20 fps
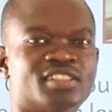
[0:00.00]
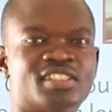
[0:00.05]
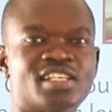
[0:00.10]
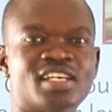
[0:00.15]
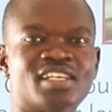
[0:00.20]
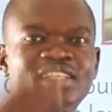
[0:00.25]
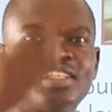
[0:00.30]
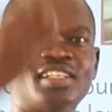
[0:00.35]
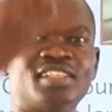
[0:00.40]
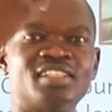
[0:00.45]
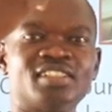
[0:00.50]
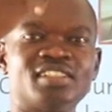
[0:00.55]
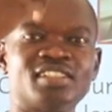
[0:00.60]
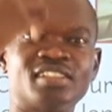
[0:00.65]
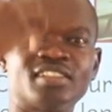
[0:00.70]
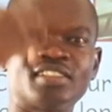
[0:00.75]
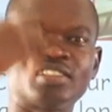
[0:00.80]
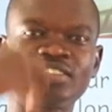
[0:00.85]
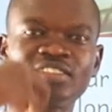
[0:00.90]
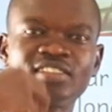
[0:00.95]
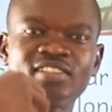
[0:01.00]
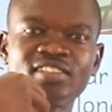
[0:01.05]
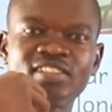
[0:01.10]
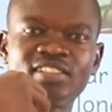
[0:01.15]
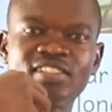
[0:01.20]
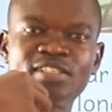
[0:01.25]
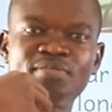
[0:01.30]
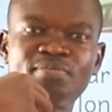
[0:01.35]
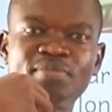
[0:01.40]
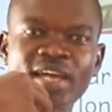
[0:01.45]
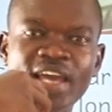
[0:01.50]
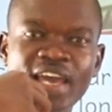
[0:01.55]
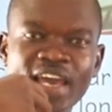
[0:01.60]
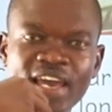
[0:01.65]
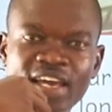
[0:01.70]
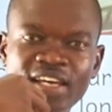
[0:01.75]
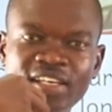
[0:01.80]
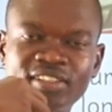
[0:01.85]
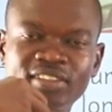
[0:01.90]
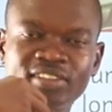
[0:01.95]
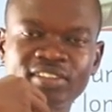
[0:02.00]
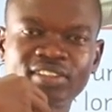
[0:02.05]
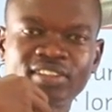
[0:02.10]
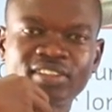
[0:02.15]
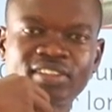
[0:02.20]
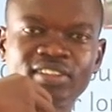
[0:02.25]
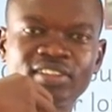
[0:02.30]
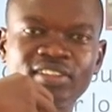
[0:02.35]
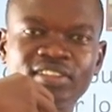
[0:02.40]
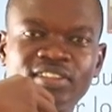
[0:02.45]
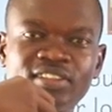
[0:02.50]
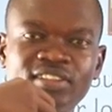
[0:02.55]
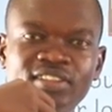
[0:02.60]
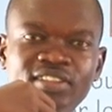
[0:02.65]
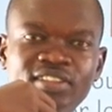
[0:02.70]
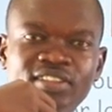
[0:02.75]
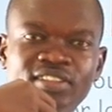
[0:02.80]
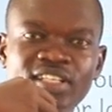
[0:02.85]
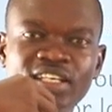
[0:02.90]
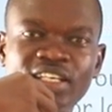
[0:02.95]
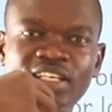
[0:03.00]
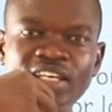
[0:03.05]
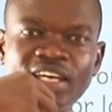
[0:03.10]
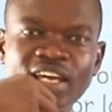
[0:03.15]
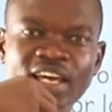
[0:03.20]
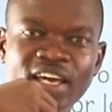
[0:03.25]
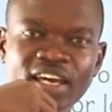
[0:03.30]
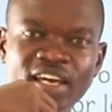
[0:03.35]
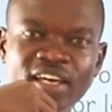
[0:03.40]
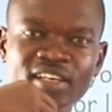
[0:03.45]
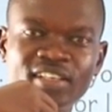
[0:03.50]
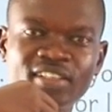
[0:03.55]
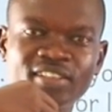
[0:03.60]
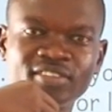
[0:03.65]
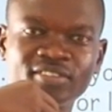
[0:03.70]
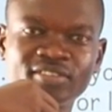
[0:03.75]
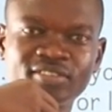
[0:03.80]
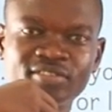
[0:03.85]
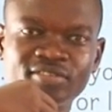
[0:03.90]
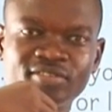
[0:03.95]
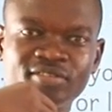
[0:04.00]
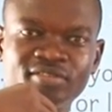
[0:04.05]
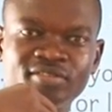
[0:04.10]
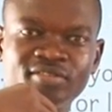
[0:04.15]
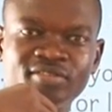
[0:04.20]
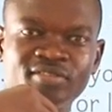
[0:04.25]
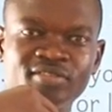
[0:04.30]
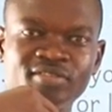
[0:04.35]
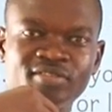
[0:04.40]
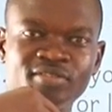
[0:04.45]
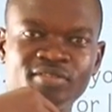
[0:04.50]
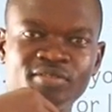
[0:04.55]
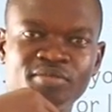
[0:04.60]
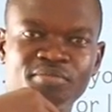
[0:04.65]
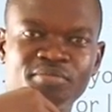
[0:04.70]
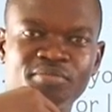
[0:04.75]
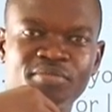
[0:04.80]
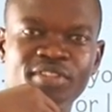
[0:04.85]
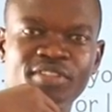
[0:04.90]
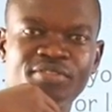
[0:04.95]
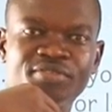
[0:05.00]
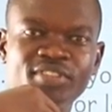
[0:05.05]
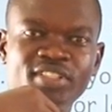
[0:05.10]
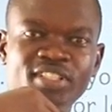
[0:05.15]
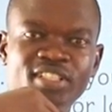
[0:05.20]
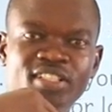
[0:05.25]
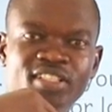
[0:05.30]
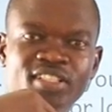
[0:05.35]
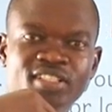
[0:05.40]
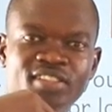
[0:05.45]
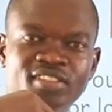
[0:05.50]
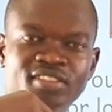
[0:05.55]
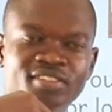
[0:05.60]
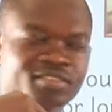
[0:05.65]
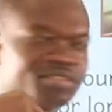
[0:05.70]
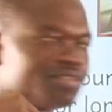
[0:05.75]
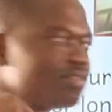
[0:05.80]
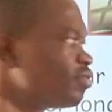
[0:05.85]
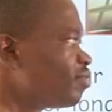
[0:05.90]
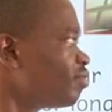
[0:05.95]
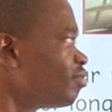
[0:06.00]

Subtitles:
Take in deep air. Take air. Breathe in.